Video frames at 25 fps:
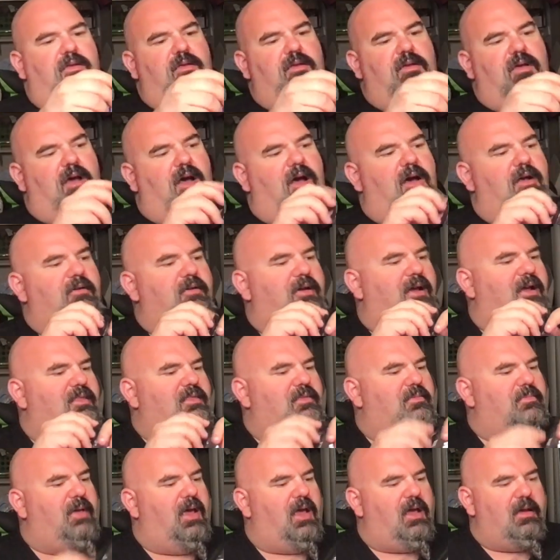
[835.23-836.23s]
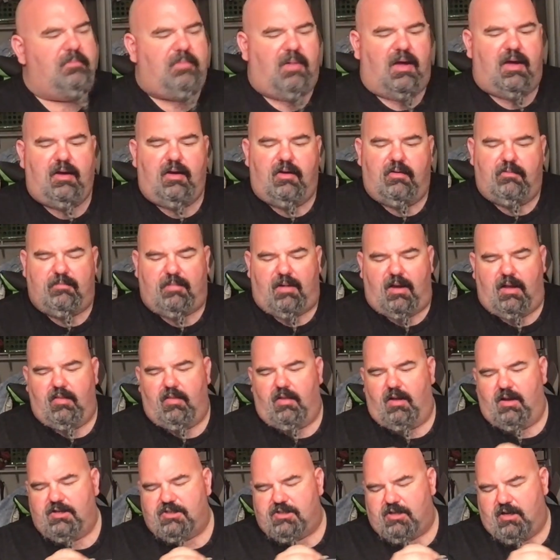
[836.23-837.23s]
I don't hate the bag by a
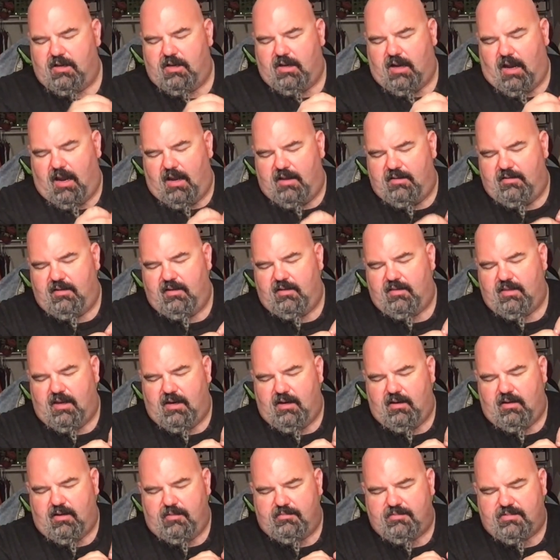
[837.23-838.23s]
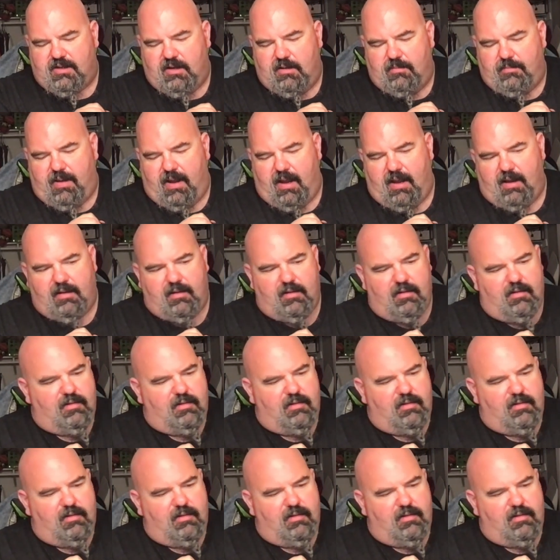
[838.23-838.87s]
lunch. I dig that it comes in a bag.